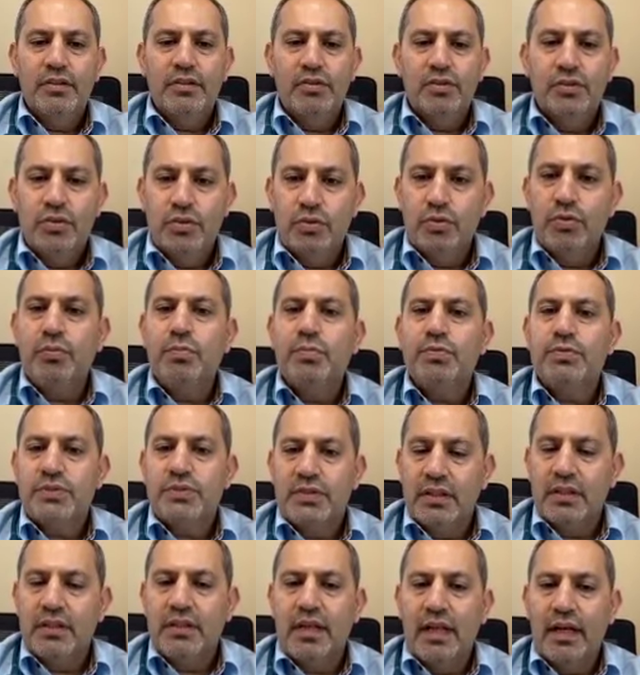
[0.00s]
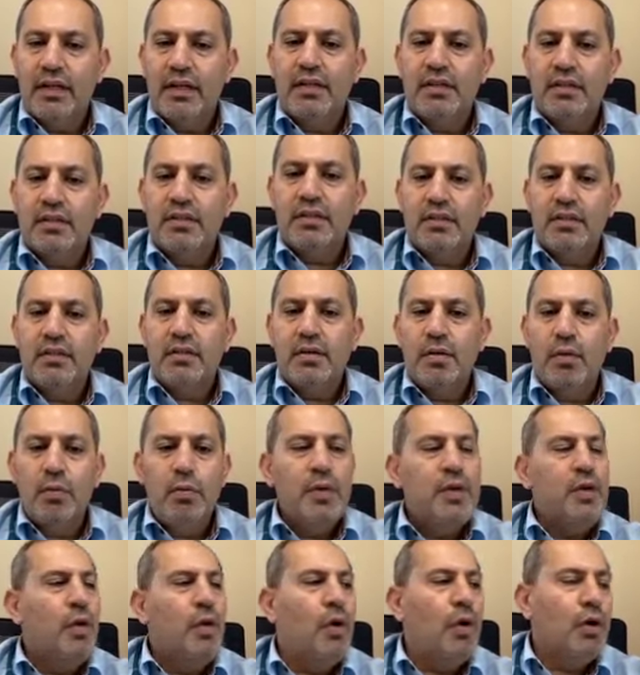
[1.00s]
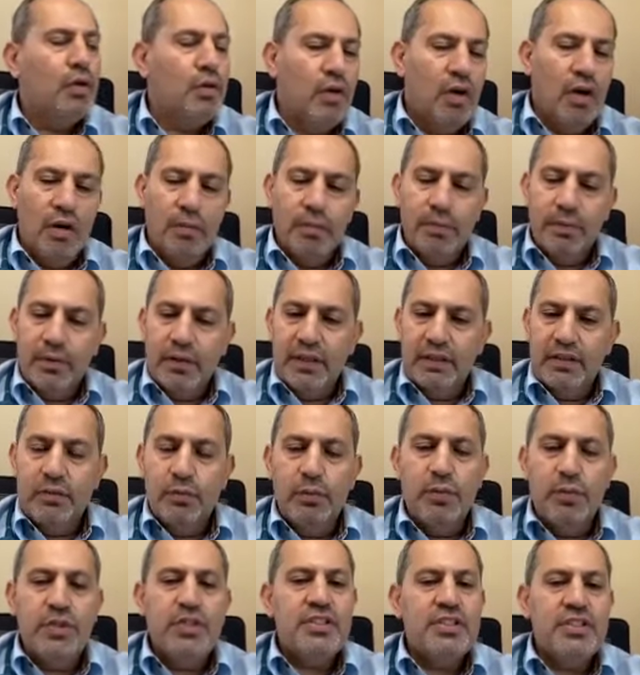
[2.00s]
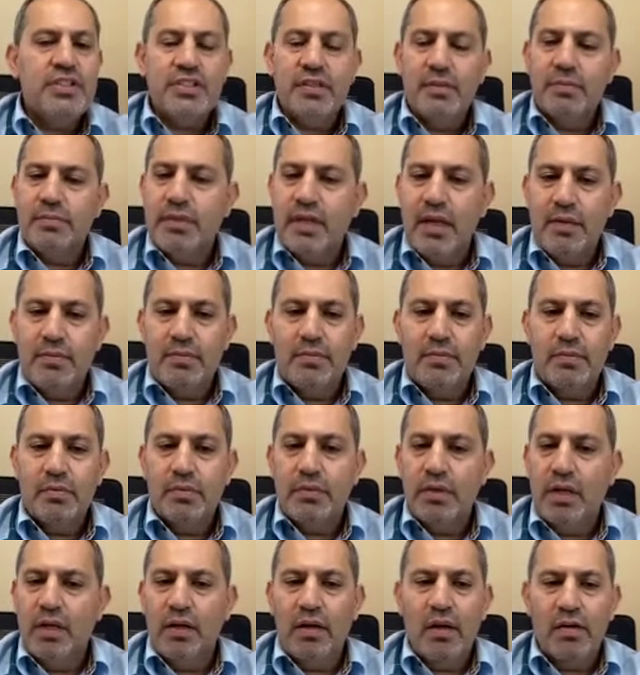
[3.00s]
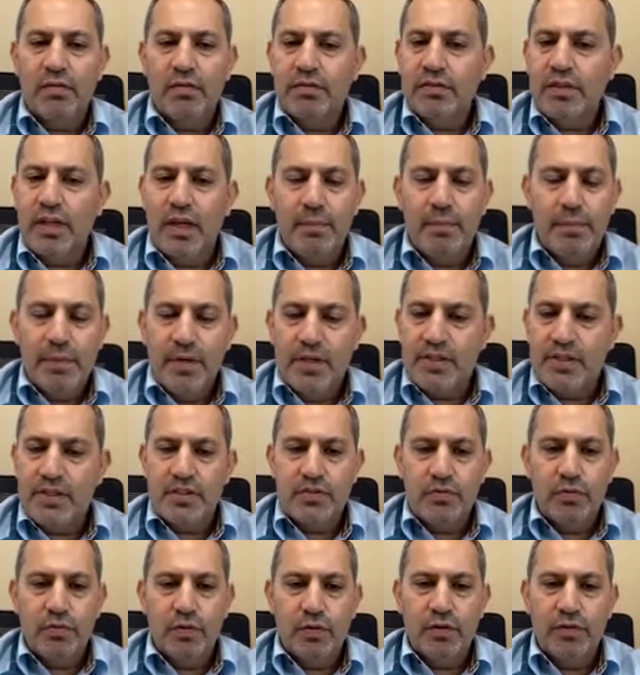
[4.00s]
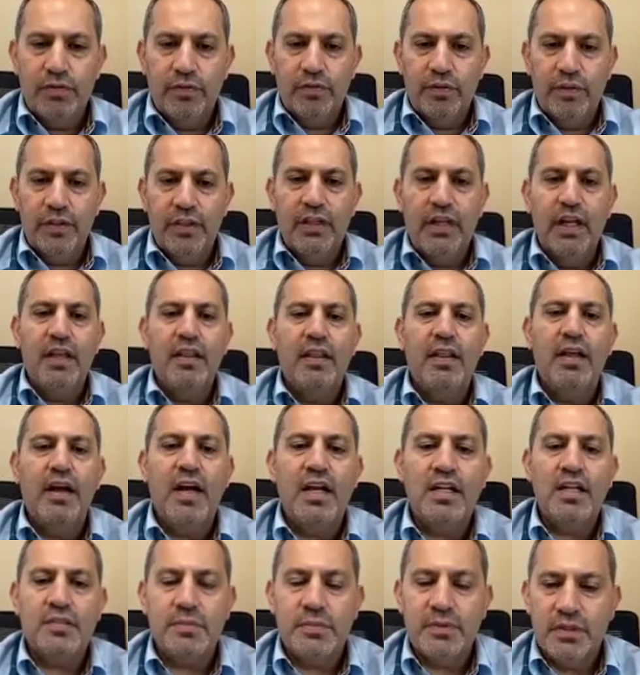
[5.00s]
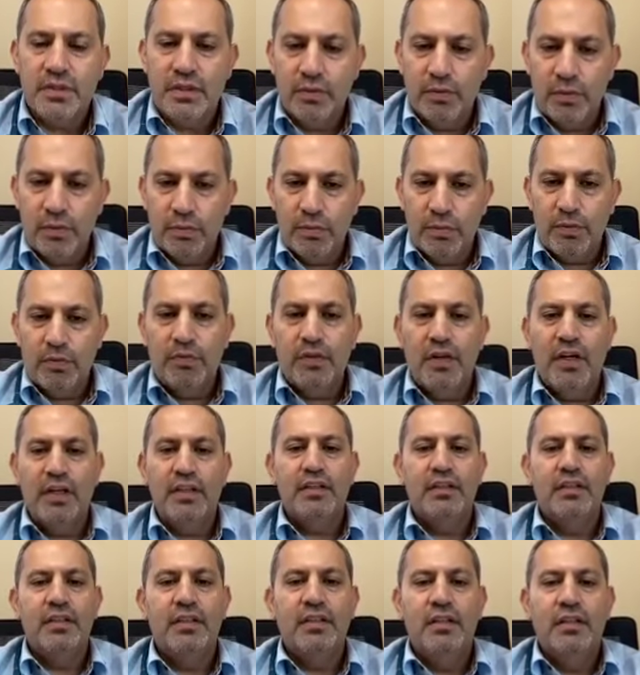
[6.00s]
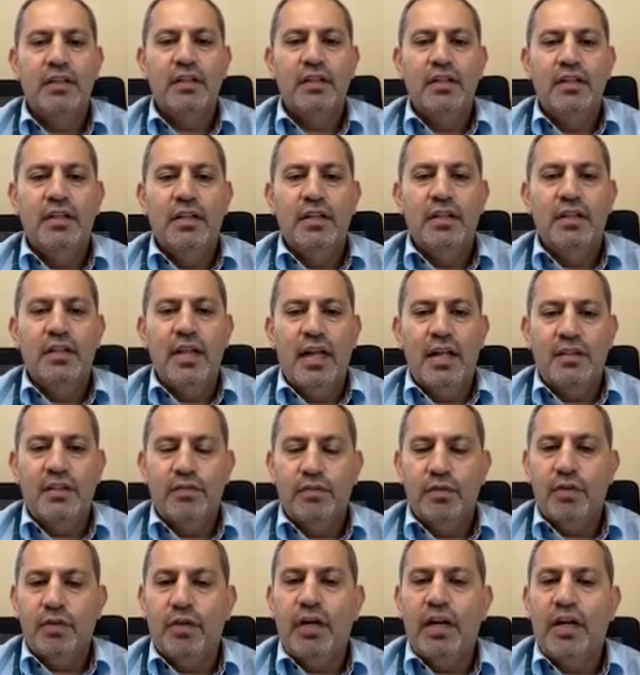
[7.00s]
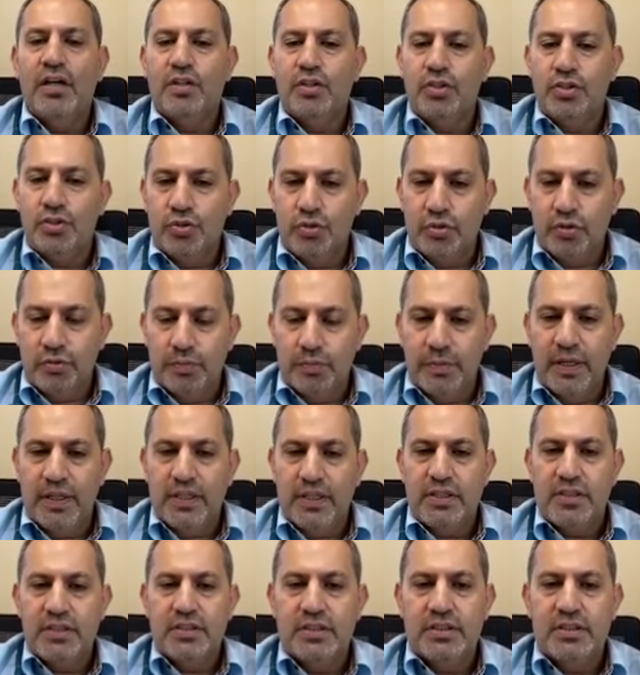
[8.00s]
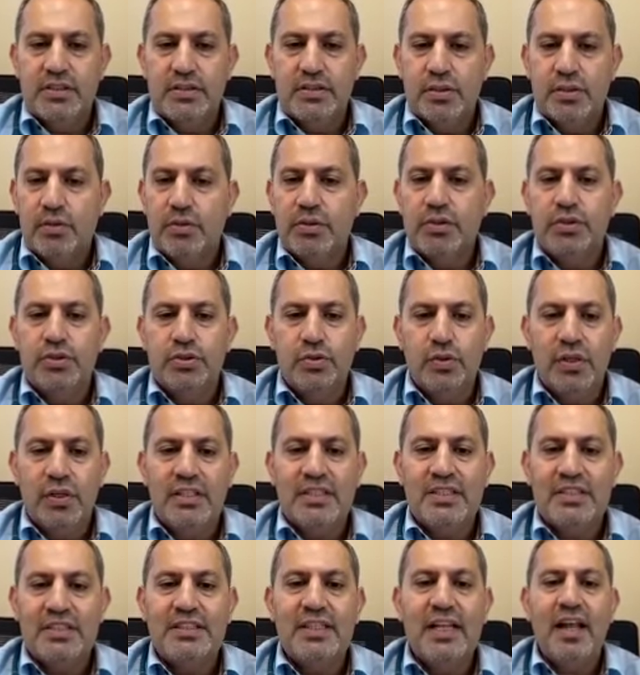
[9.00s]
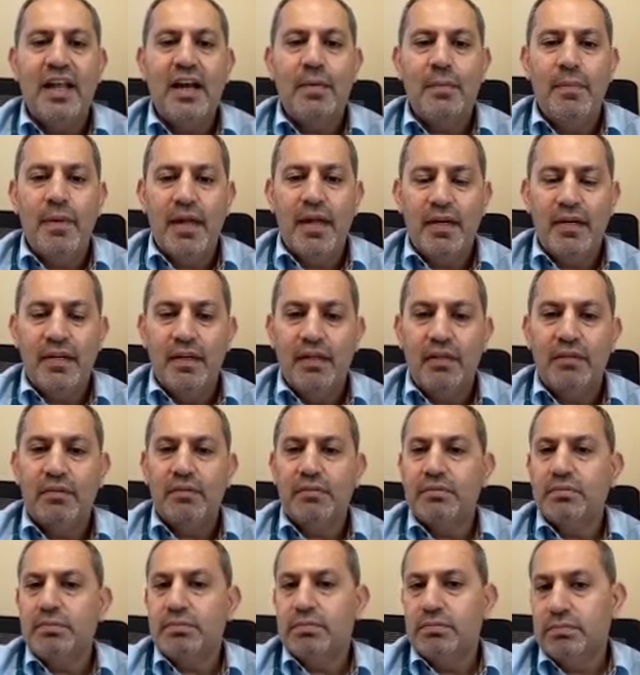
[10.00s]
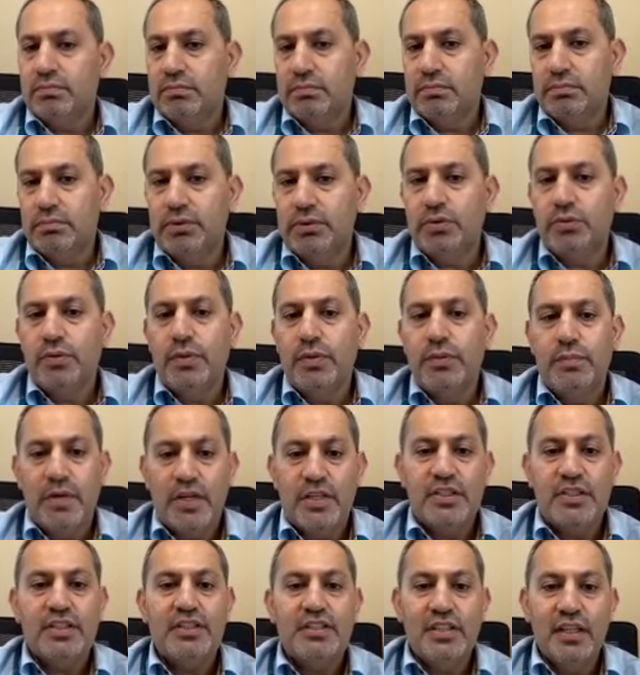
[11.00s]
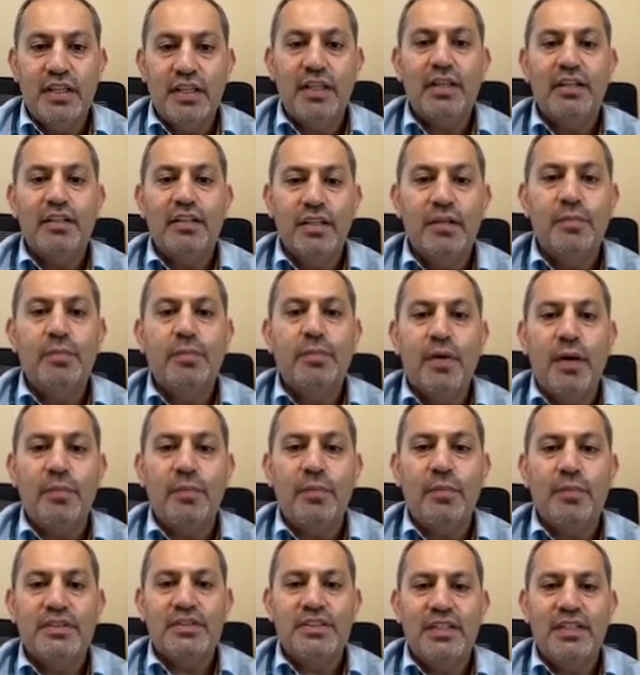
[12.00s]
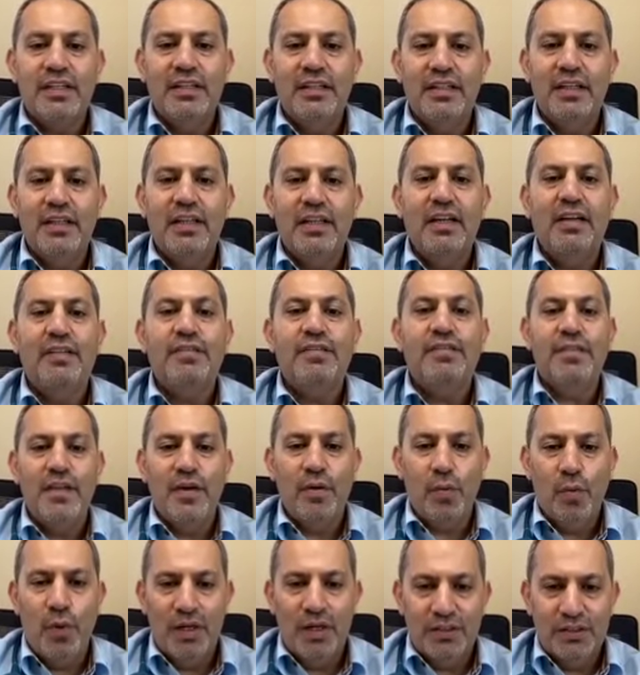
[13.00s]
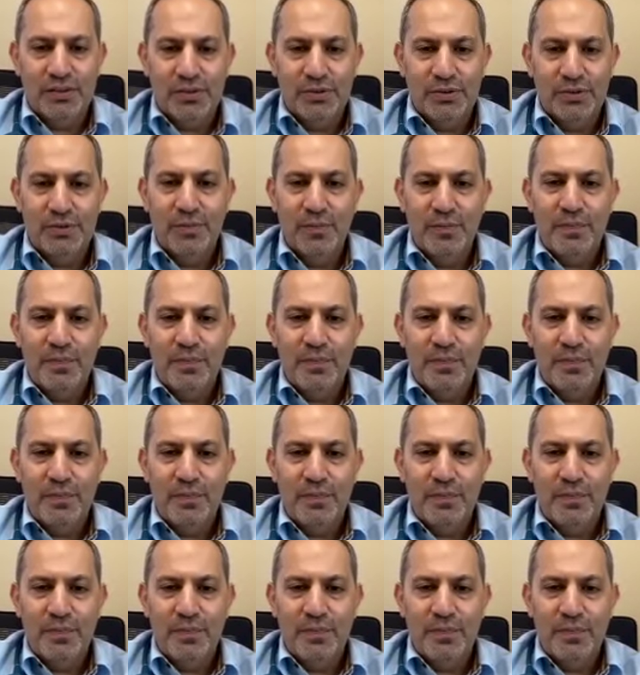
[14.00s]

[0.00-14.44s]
to do, like we all cooperate. We see sometimes, a lot of time patients for free, and the hospital will provide that for uninsured patients. So insurance is not a barrier between patients and getting proper screening if they want to.